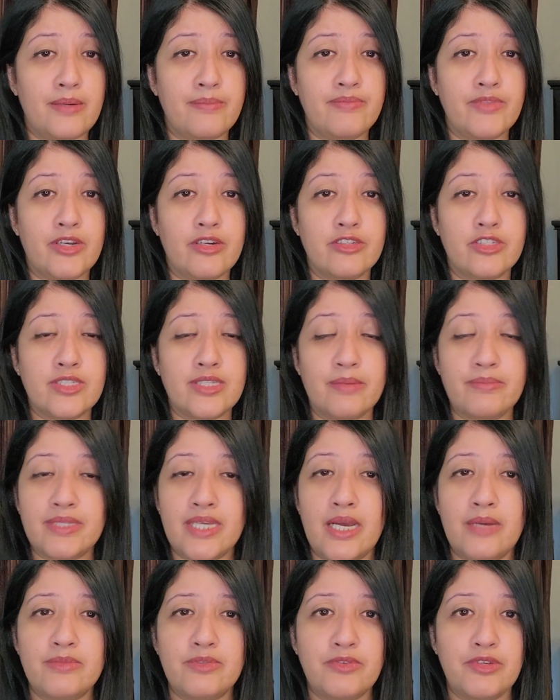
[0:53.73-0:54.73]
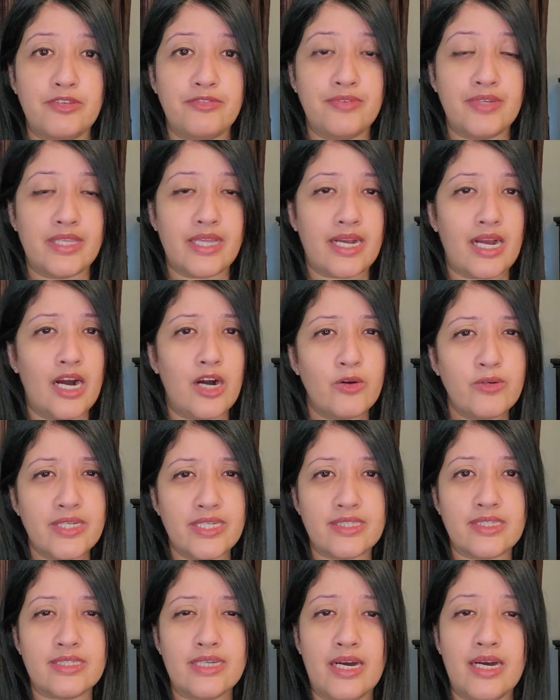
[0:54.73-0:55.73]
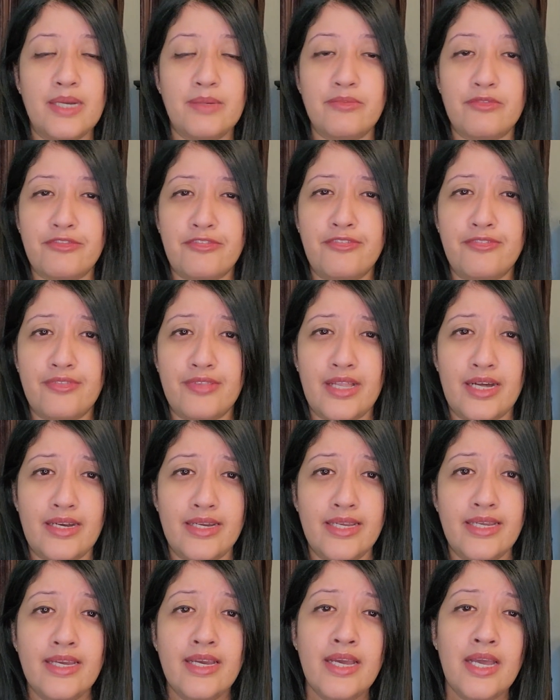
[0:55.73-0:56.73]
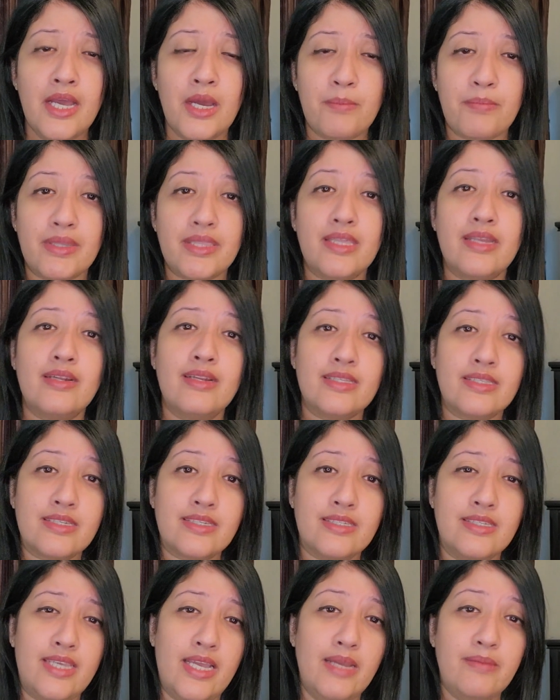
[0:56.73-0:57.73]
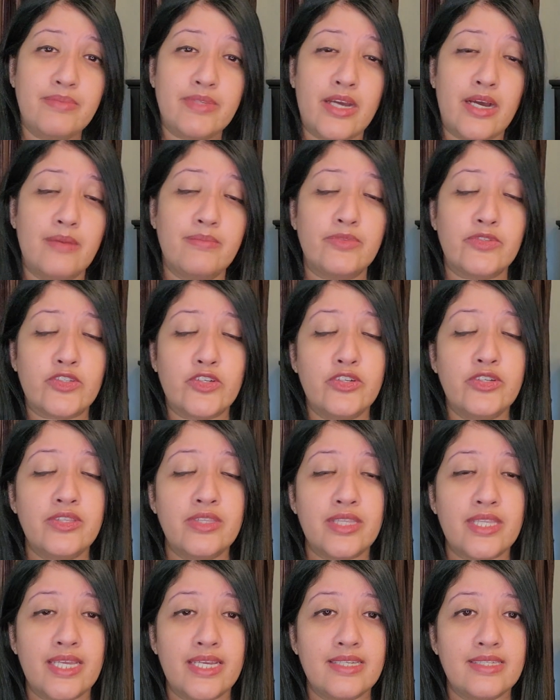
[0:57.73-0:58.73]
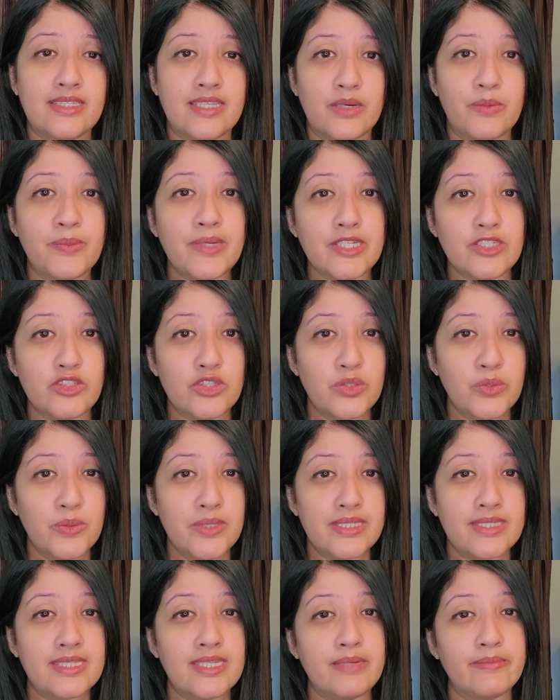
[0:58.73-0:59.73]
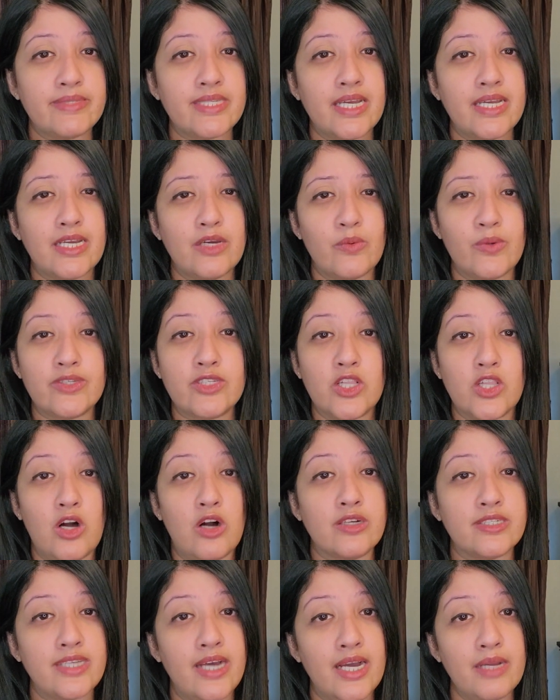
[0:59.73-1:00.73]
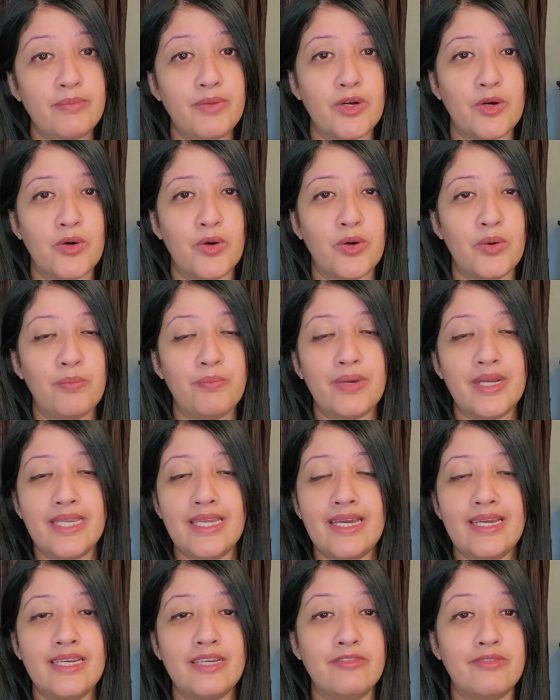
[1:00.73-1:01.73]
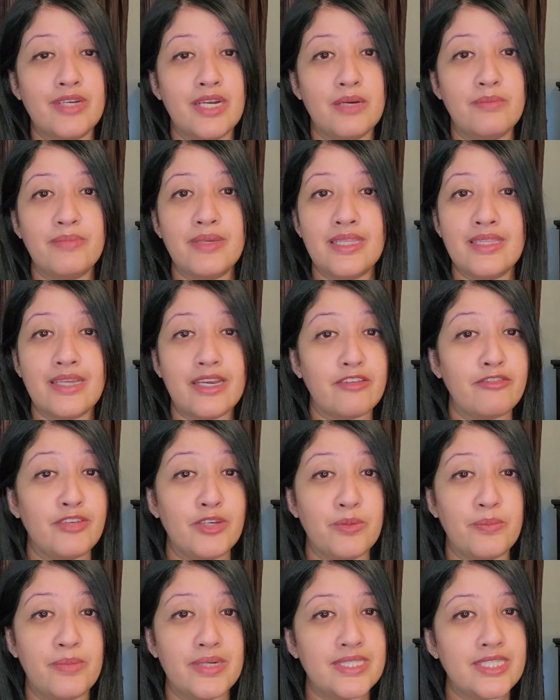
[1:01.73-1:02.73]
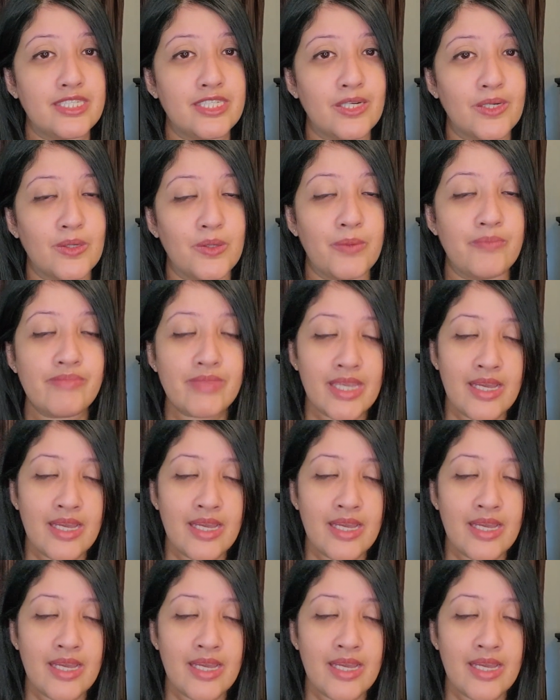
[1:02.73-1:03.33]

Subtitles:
There are sometimes we feel like, how did time fly? But then at the same time, certain things that we do, it seems like it was a long time ago, but yet it would have been like a few months ago.